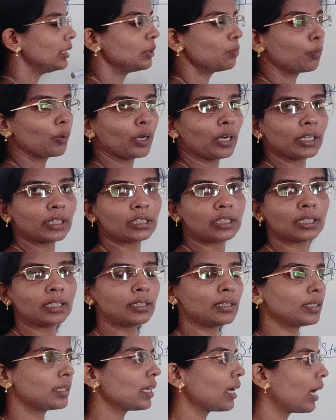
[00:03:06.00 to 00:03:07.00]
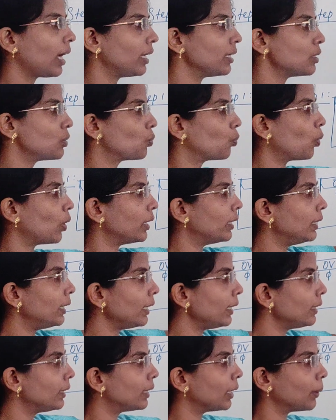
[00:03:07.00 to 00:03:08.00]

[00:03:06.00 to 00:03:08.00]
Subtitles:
these productions has only